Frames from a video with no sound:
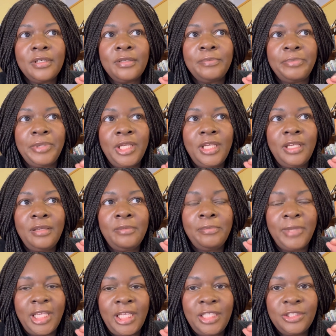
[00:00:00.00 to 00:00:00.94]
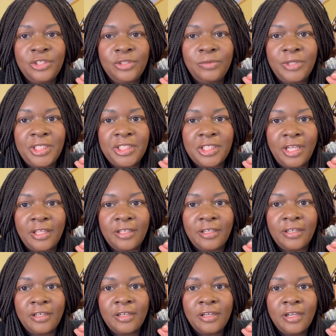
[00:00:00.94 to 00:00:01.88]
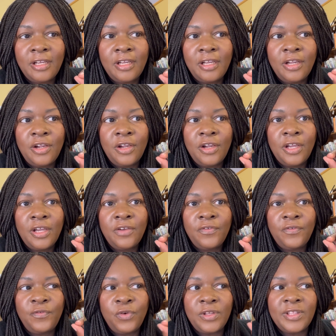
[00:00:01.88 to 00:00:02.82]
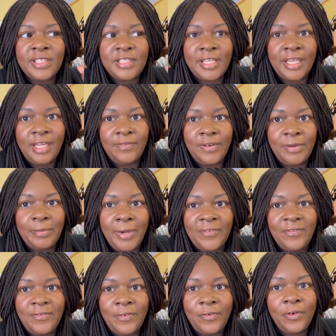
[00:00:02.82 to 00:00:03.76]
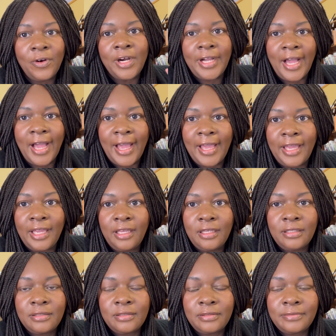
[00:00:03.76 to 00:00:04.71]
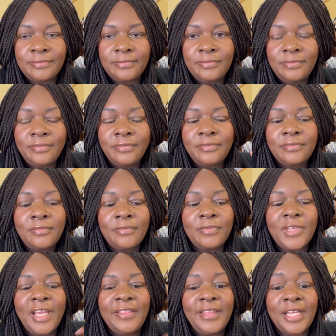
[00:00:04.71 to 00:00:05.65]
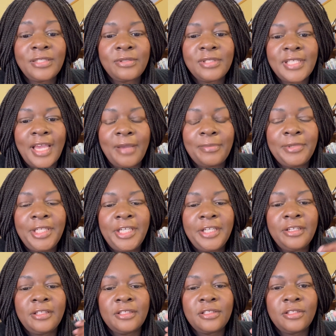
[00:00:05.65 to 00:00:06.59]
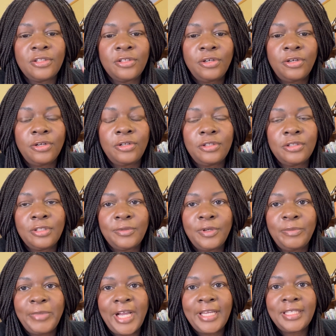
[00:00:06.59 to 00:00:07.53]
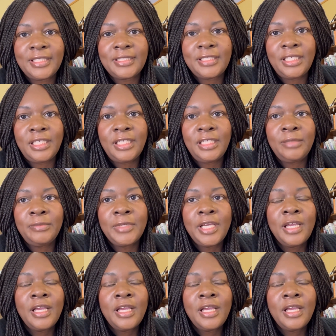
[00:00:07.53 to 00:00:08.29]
being mean to each other for the sake of for a guy. And that's what's happening here. There's another girl on the robotics team.